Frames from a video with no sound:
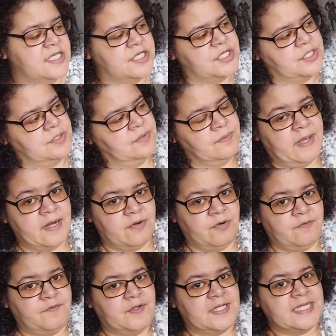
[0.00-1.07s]
to do, I don't
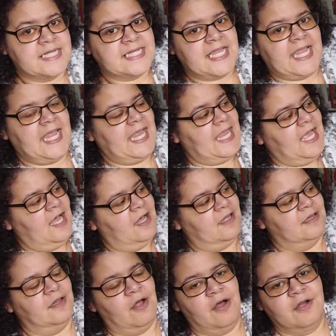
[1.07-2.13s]
know if you can see,
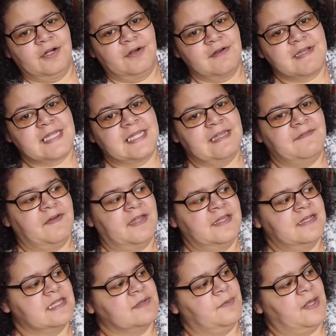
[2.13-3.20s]
a longer sleeve on
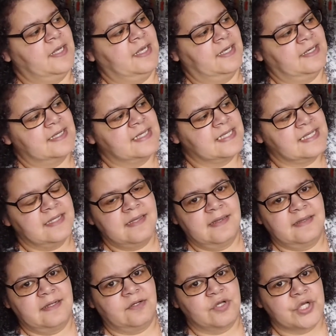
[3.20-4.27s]
this one, and it's still
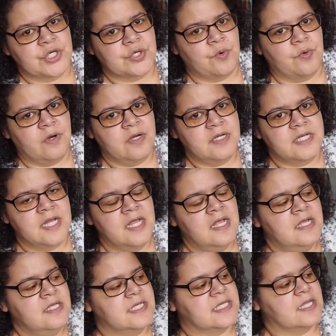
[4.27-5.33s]
a little short,
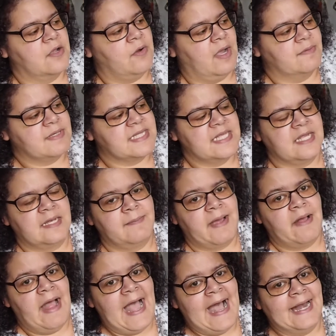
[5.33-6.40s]
so I was thinking
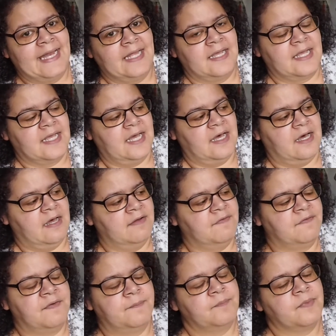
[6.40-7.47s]
about adding a
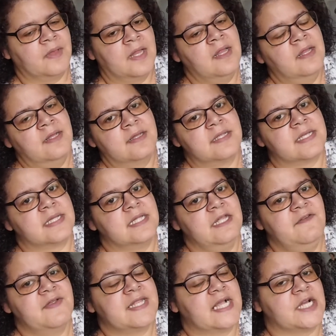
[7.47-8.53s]
cuff. The
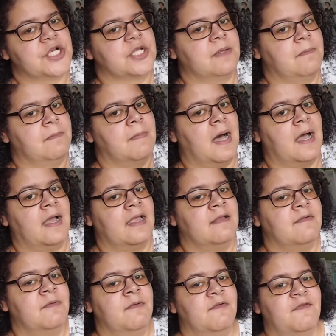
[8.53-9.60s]
sleeve is actually
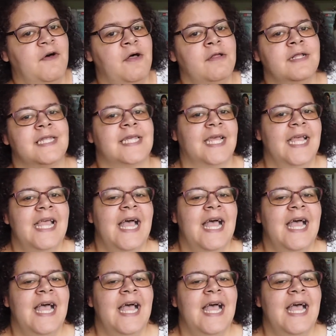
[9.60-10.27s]
my fault.